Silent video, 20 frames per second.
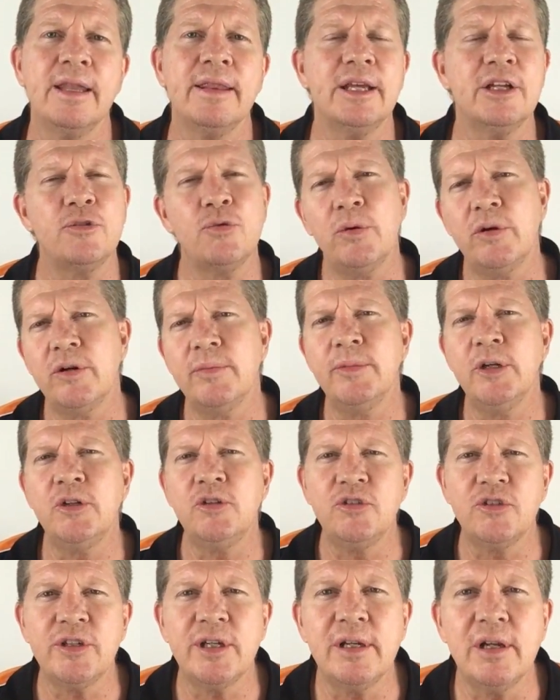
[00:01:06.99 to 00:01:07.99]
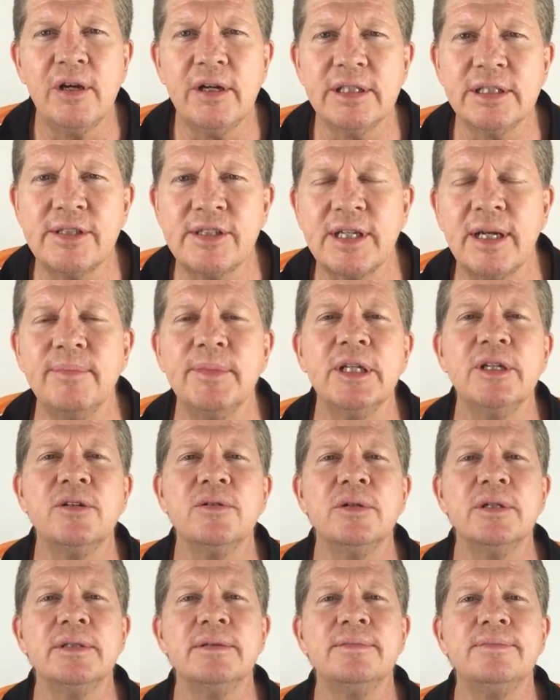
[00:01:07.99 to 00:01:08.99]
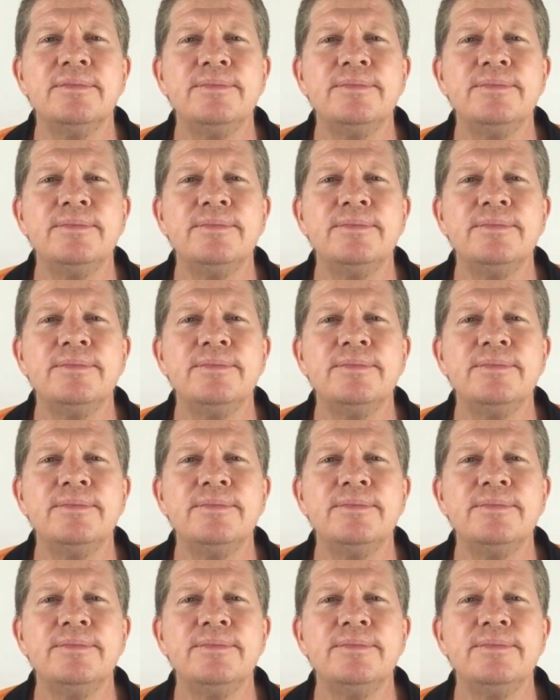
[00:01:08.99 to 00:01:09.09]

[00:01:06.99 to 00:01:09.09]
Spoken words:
That's where emergency lights come into it.